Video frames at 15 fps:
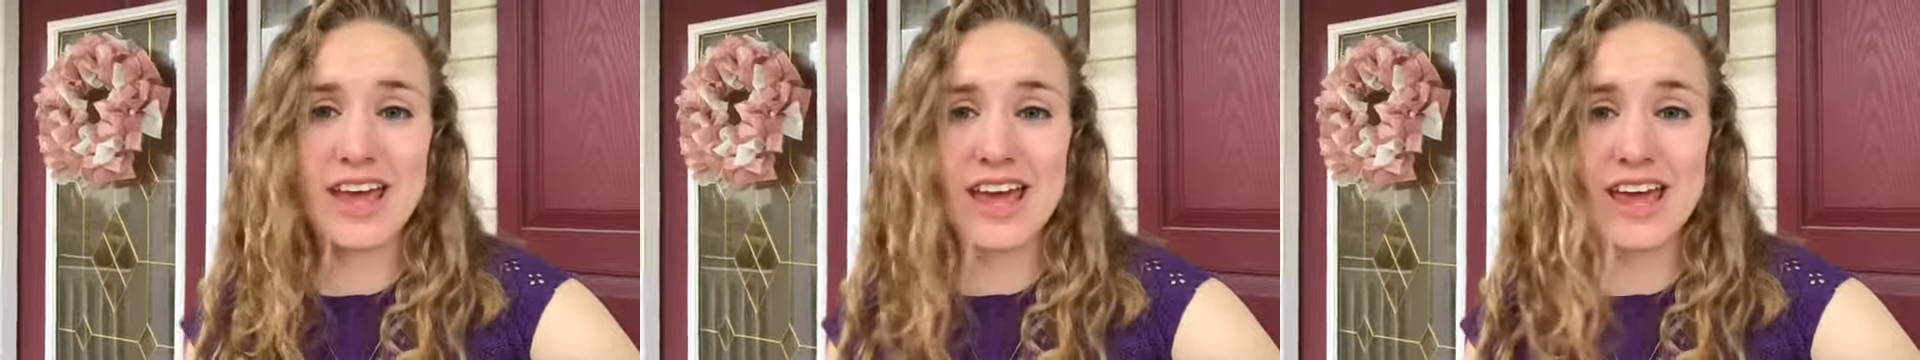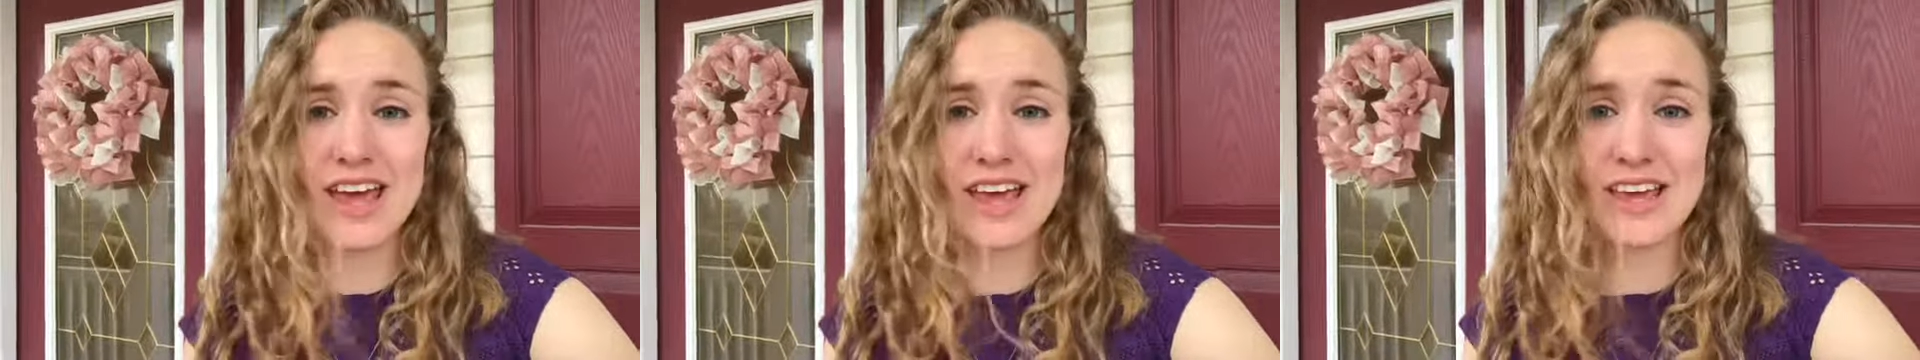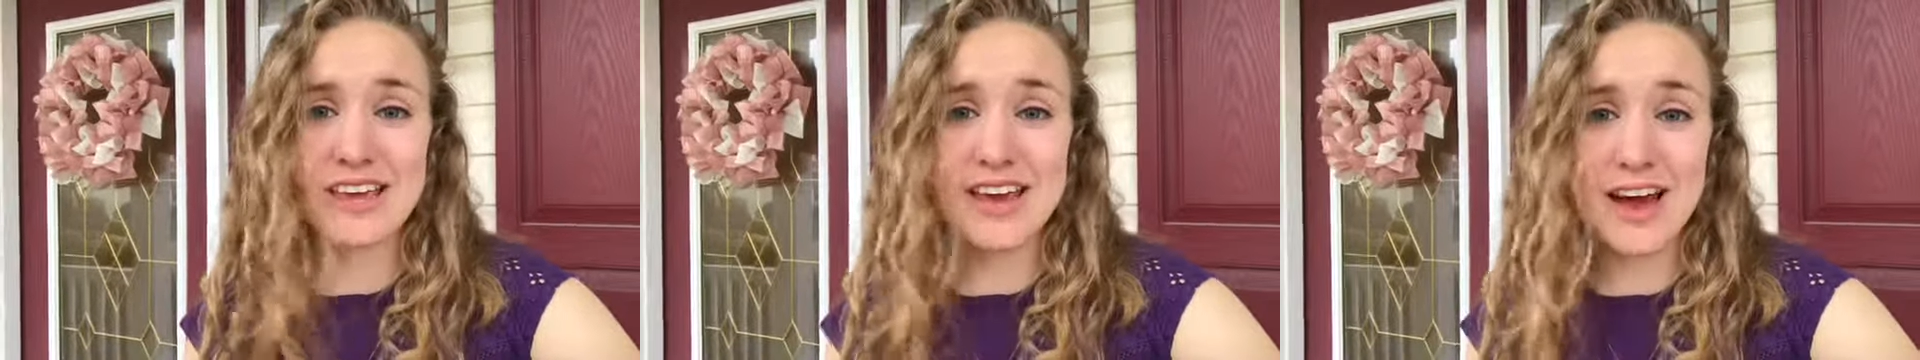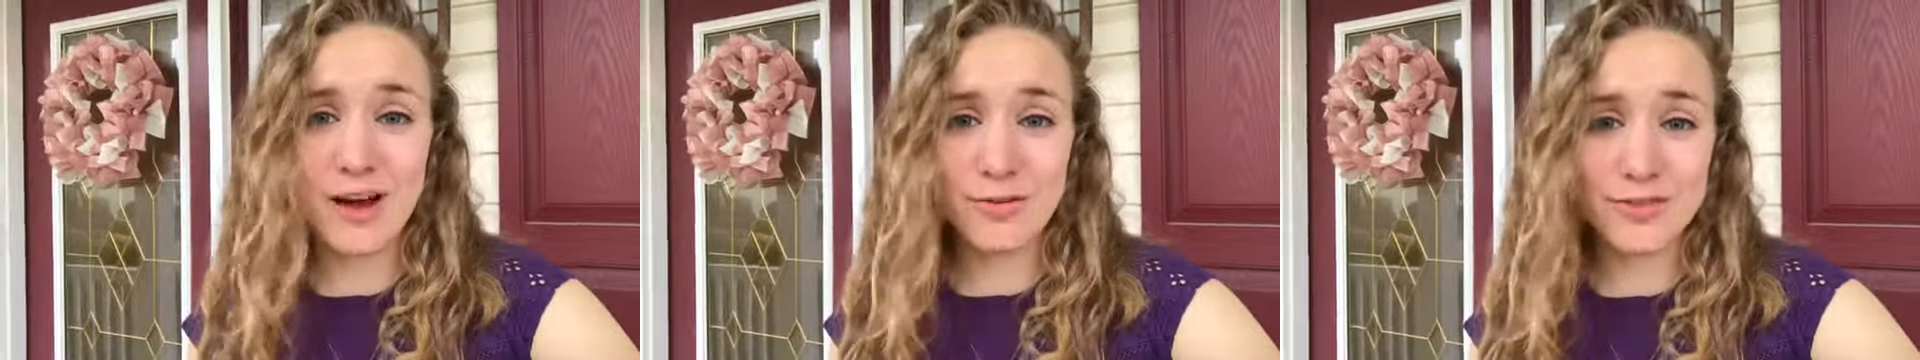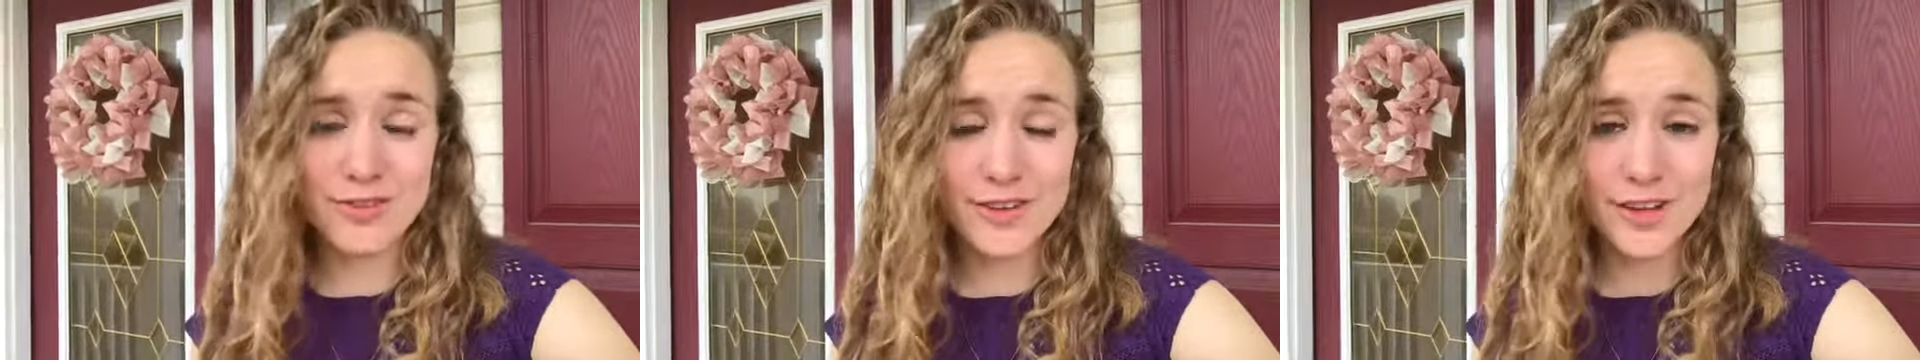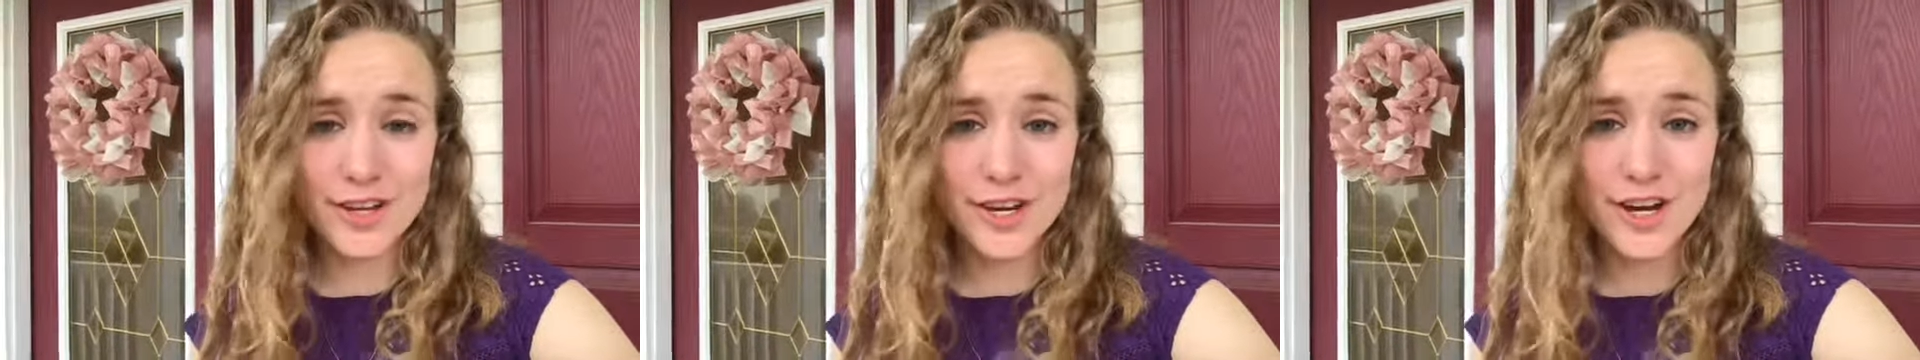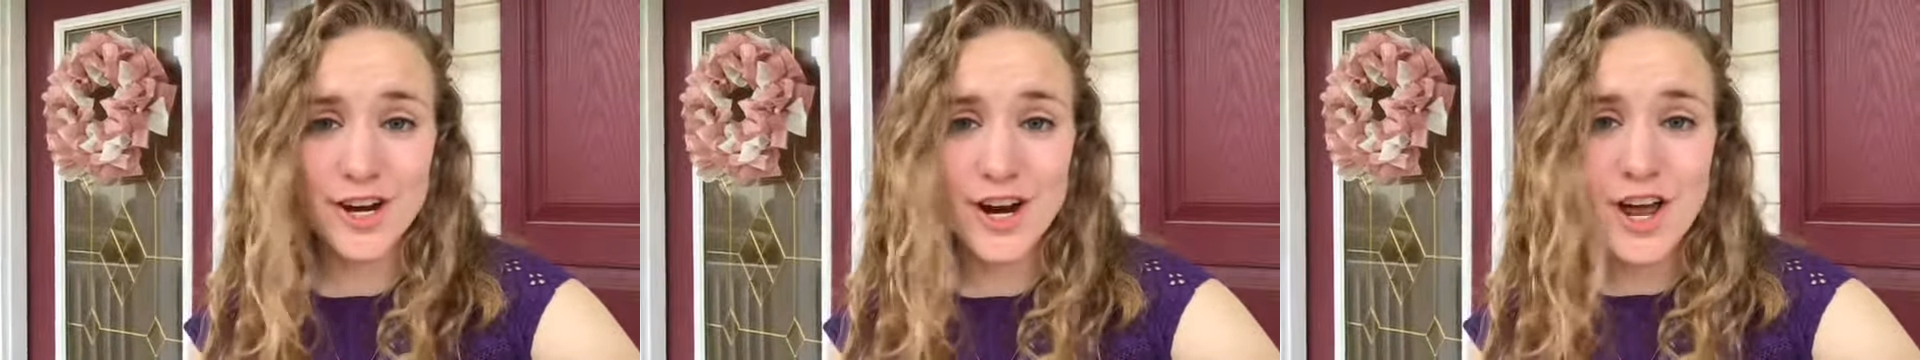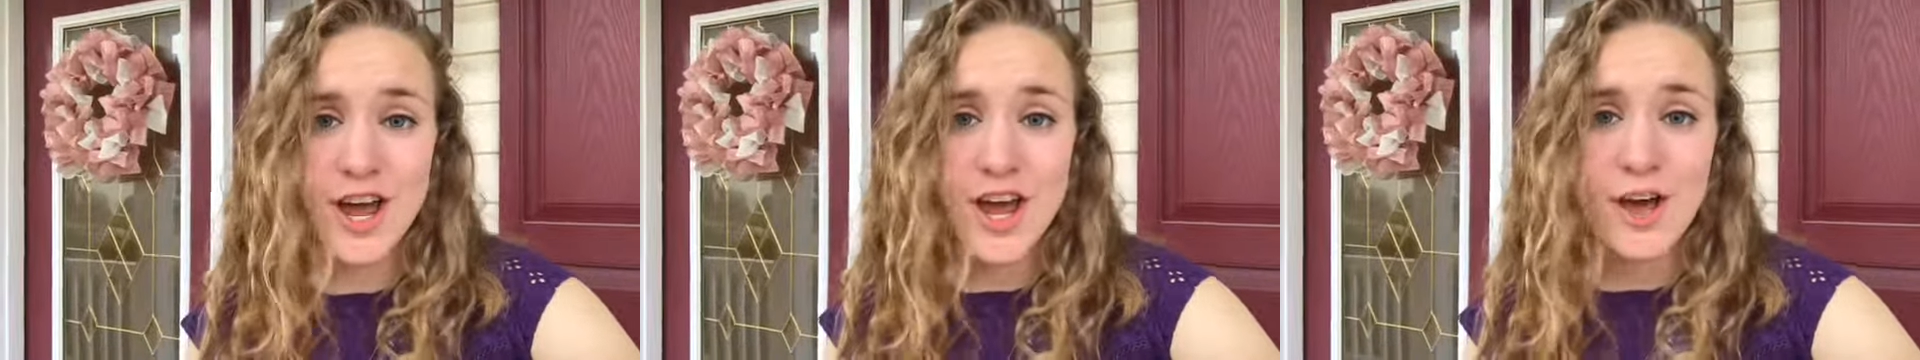a counselor